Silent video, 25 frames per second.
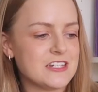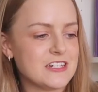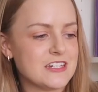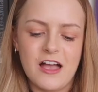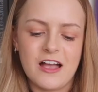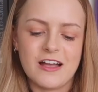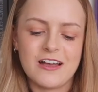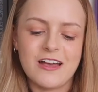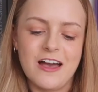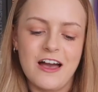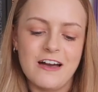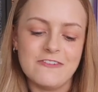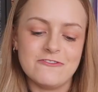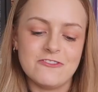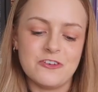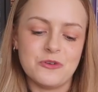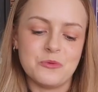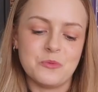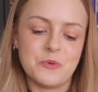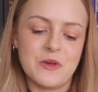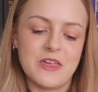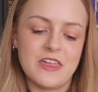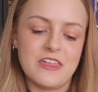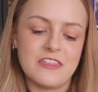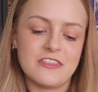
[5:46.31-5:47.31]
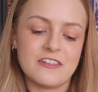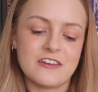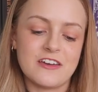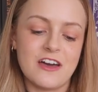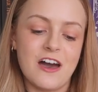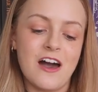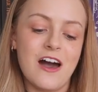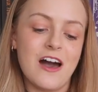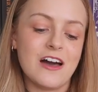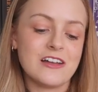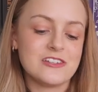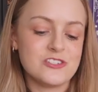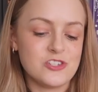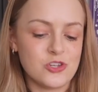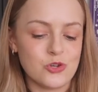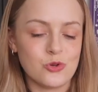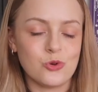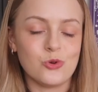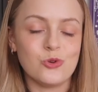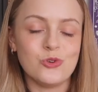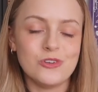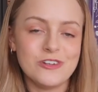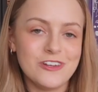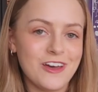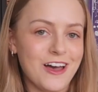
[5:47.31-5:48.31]
a cover with
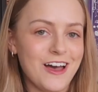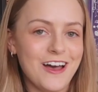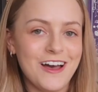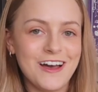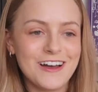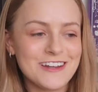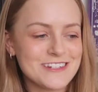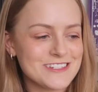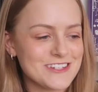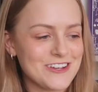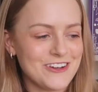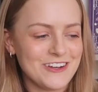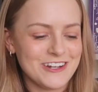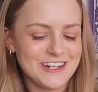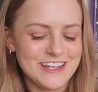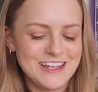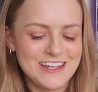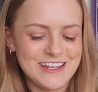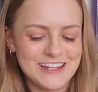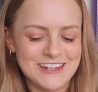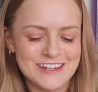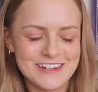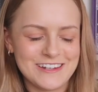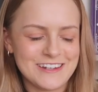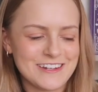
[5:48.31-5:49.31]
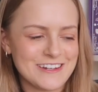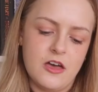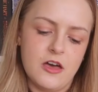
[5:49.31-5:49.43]
cartoon art on it,